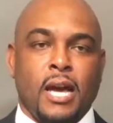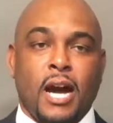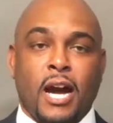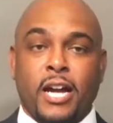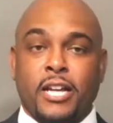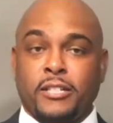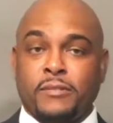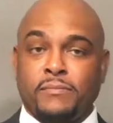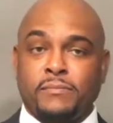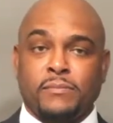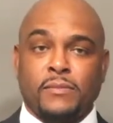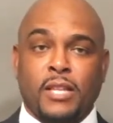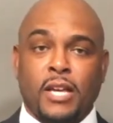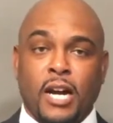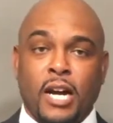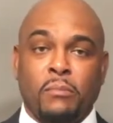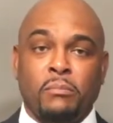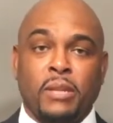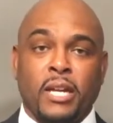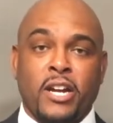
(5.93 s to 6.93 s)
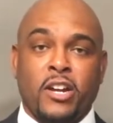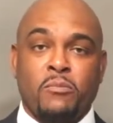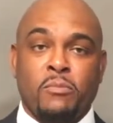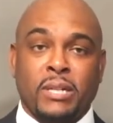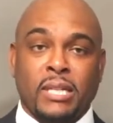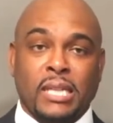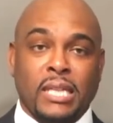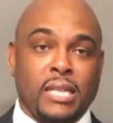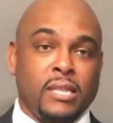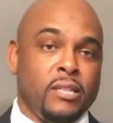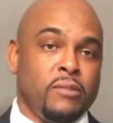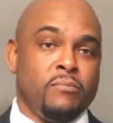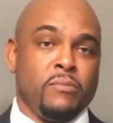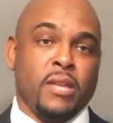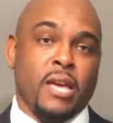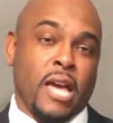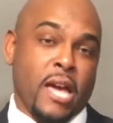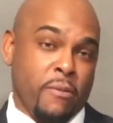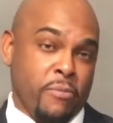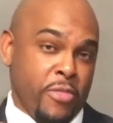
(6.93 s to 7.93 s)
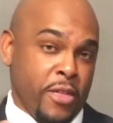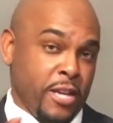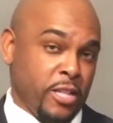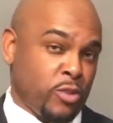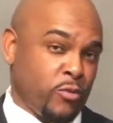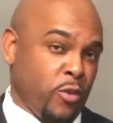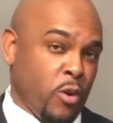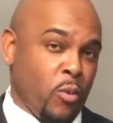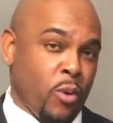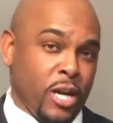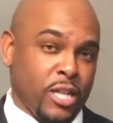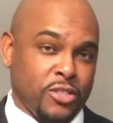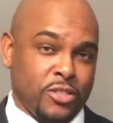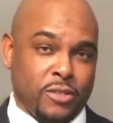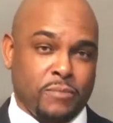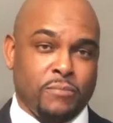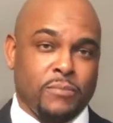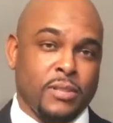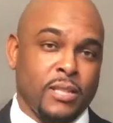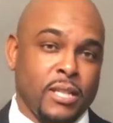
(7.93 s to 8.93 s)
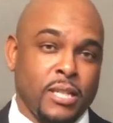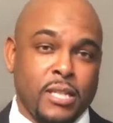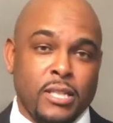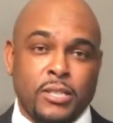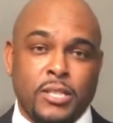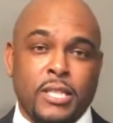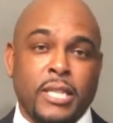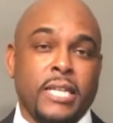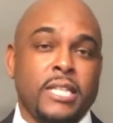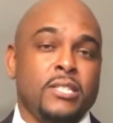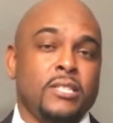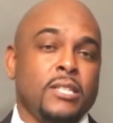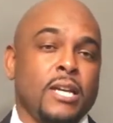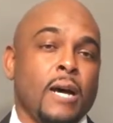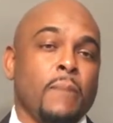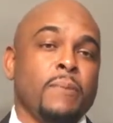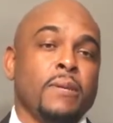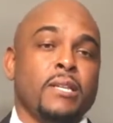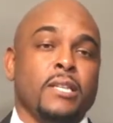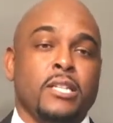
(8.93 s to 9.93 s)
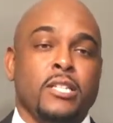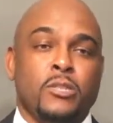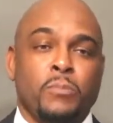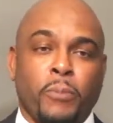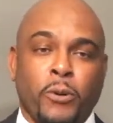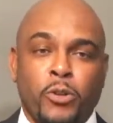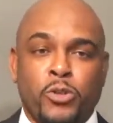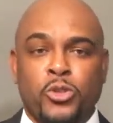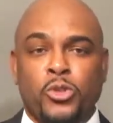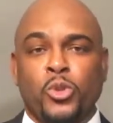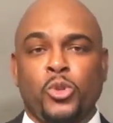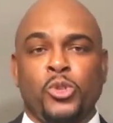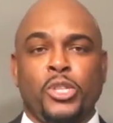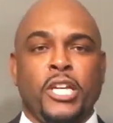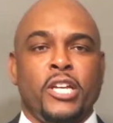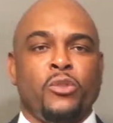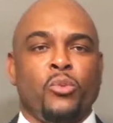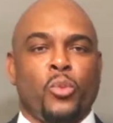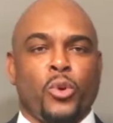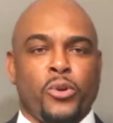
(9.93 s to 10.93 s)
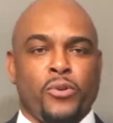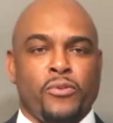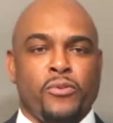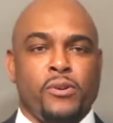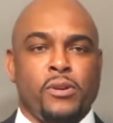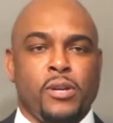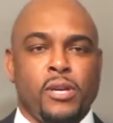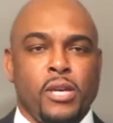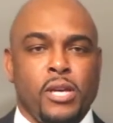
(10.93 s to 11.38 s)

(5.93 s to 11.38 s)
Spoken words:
Hi, I'm Larry McClelland, and thanks for watching. Today's topic is personal net worth.